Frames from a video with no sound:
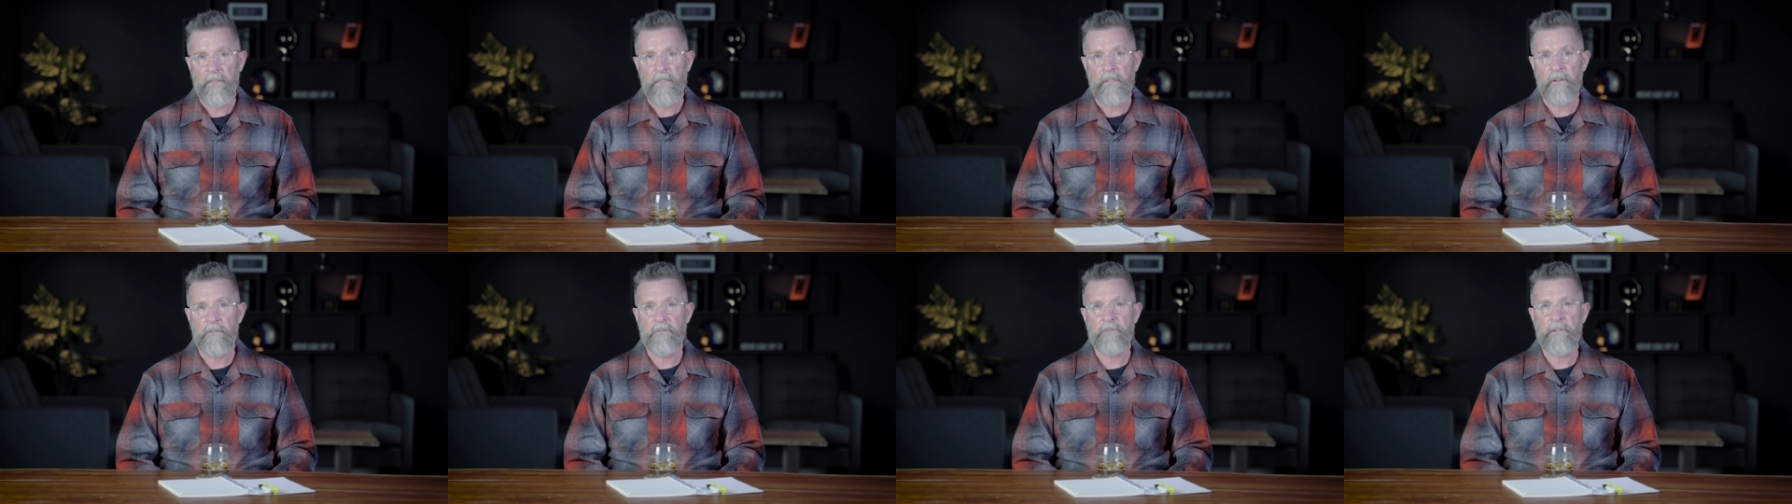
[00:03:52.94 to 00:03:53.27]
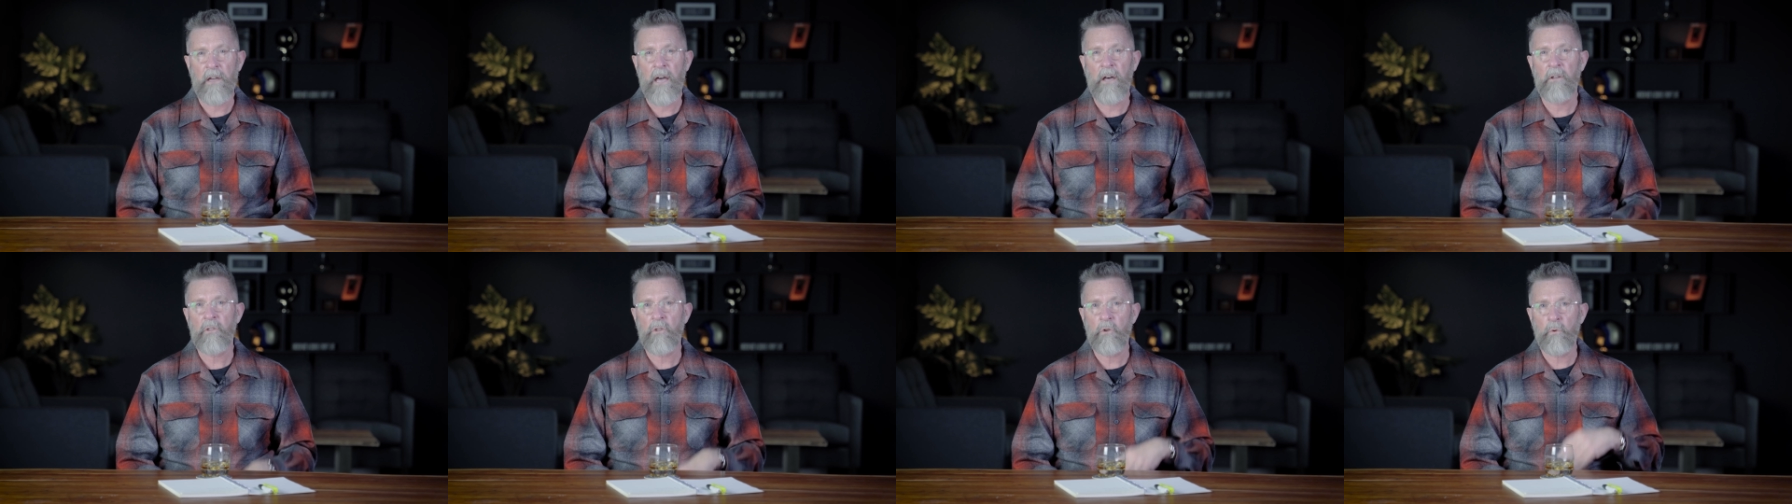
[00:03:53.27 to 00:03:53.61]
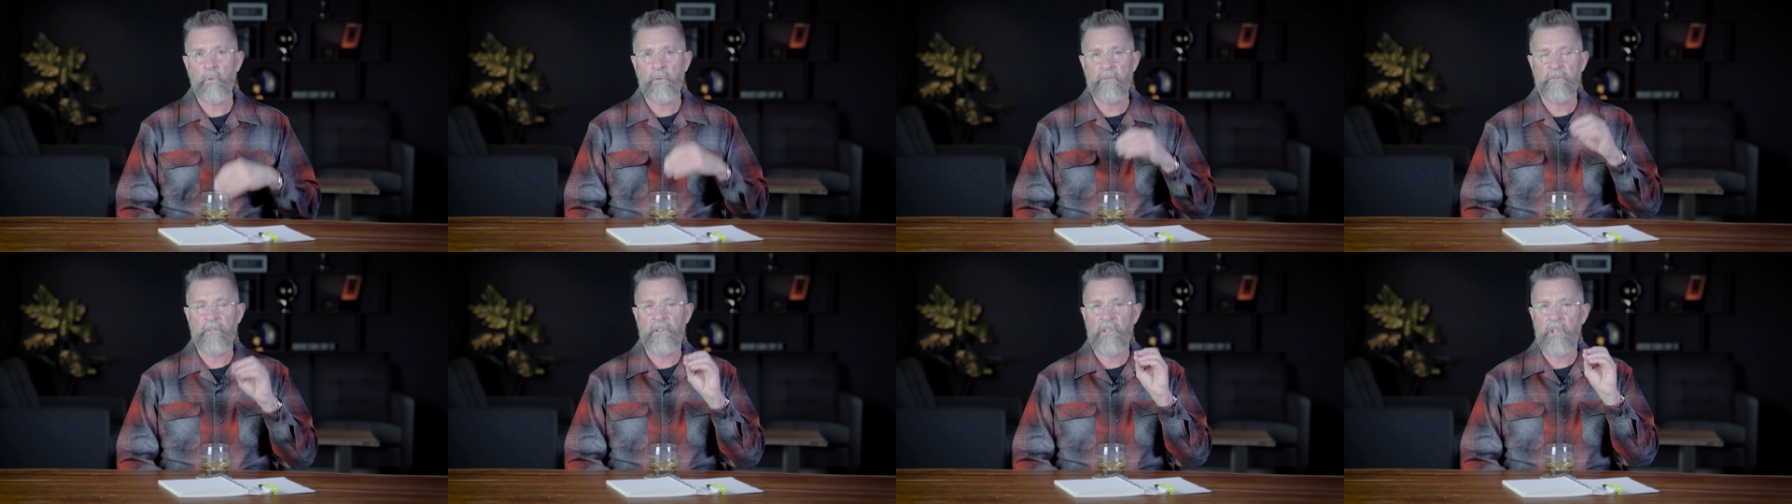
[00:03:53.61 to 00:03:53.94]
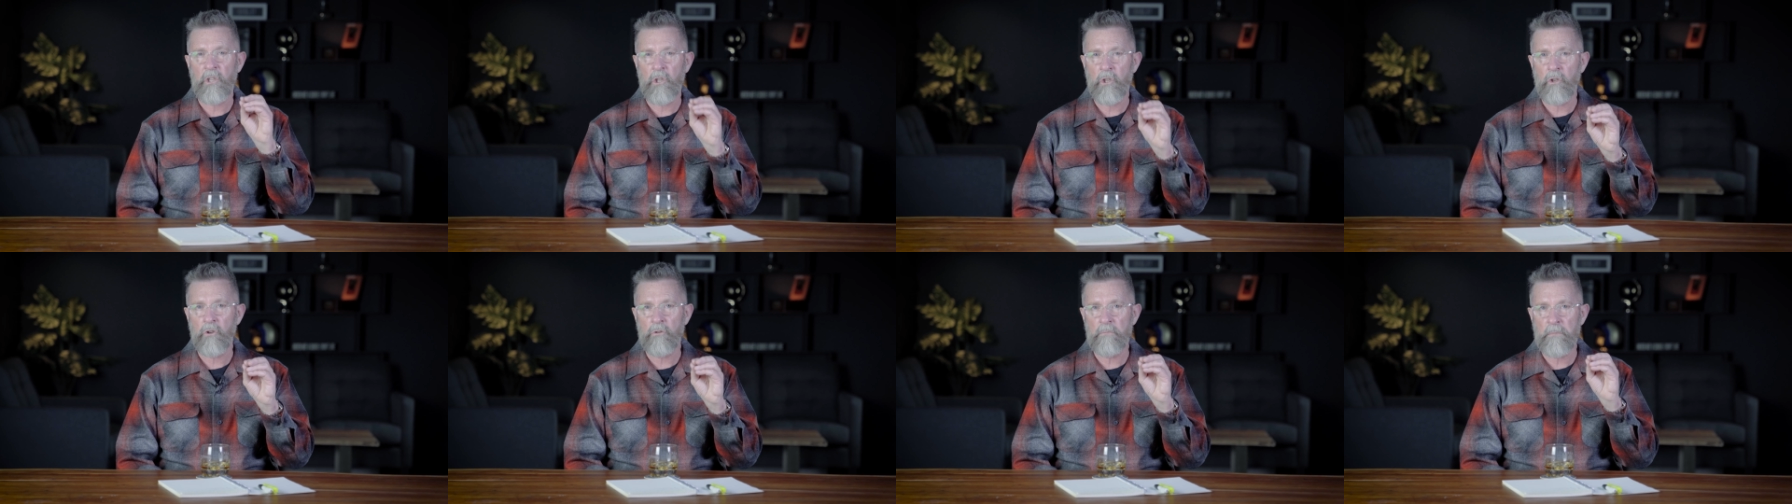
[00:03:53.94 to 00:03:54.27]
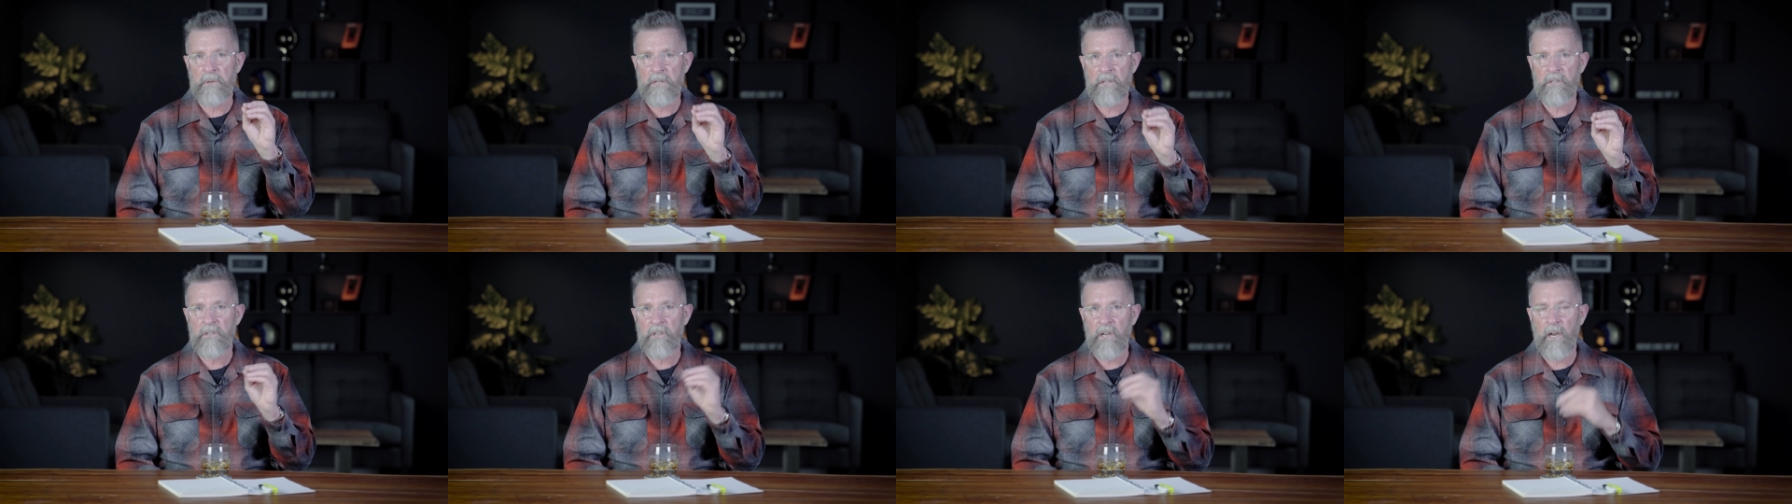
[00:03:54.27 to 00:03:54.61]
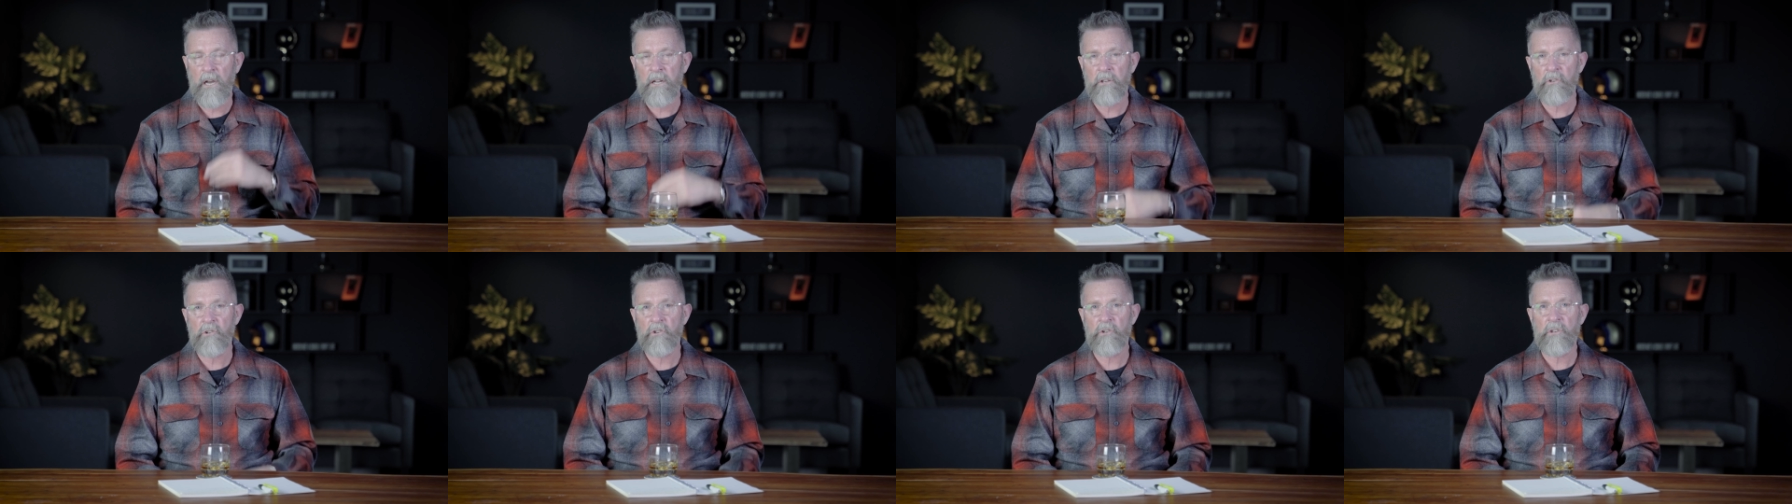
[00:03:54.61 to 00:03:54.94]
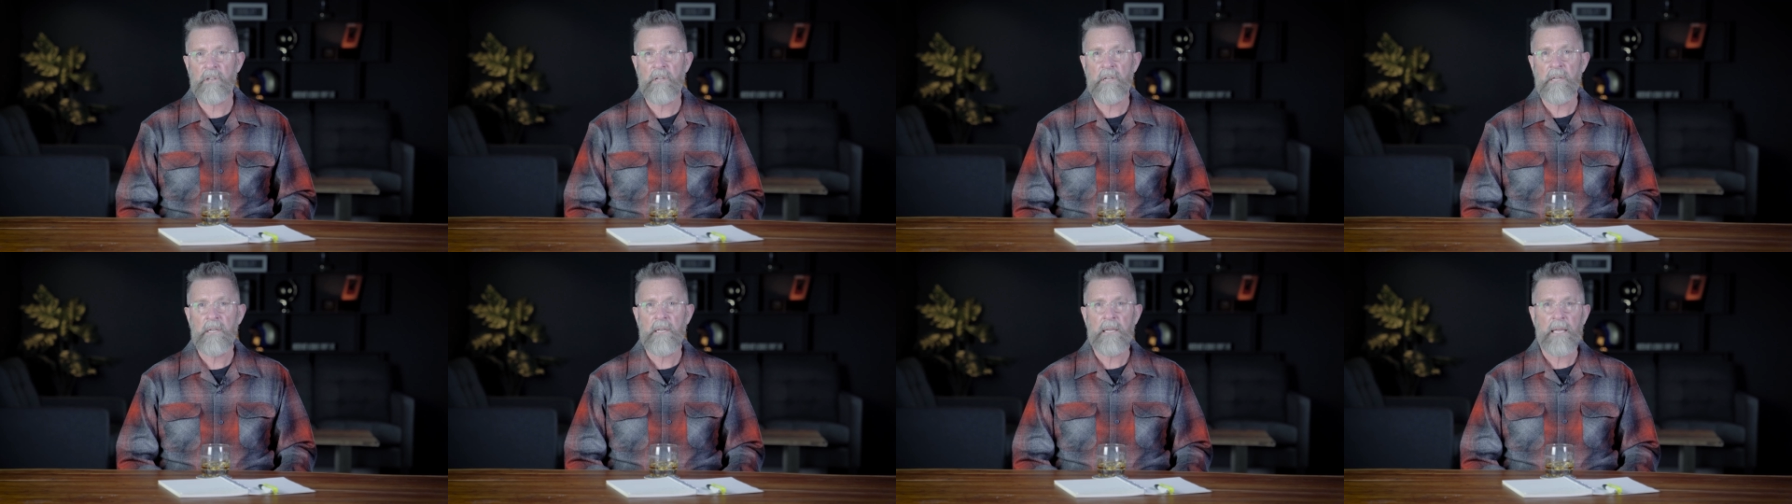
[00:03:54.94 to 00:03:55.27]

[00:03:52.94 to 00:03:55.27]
The value of the human touch